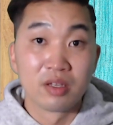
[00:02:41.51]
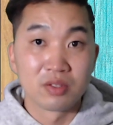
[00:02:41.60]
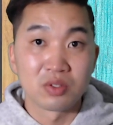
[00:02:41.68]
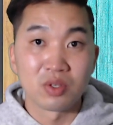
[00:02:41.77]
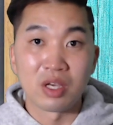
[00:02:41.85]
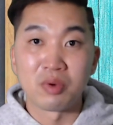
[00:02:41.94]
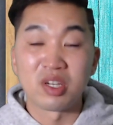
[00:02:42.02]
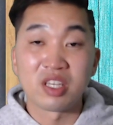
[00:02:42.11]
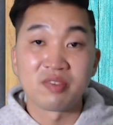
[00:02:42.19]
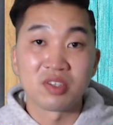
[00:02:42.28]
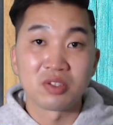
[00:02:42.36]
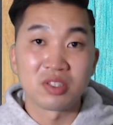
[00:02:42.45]
so I want to
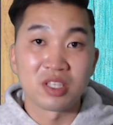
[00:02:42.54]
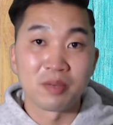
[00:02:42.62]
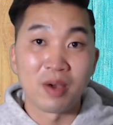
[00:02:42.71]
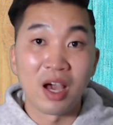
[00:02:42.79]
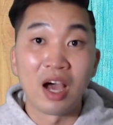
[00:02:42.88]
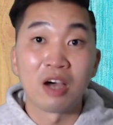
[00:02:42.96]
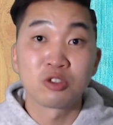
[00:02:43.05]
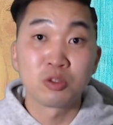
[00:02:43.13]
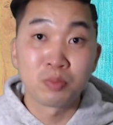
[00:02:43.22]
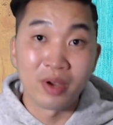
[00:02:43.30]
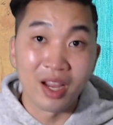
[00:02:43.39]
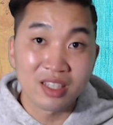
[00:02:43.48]
give you a tip how to
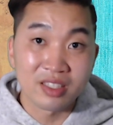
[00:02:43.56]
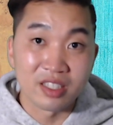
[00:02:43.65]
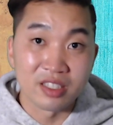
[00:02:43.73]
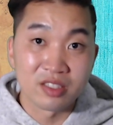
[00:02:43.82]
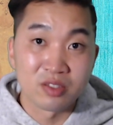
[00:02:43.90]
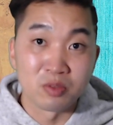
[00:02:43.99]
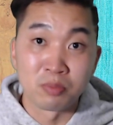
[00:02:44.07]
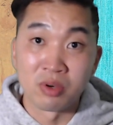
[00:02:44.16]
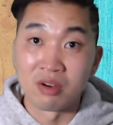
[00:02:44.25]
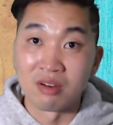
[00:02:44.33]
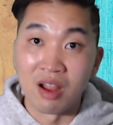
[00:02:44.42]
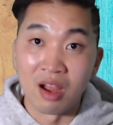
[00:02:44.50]
practice to
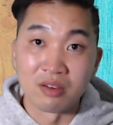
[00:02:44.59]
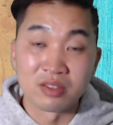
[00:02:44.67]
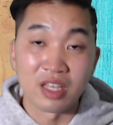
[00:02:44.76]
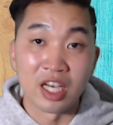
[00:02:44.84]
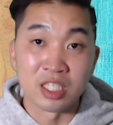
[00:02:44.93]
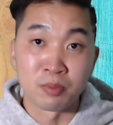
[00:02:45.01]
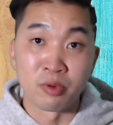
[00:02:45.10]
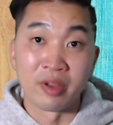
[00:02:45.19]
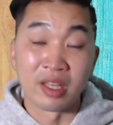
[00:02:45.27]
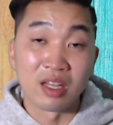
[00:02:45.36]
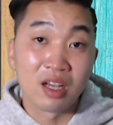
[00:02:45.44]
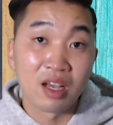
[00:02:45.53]
pronounce aspirated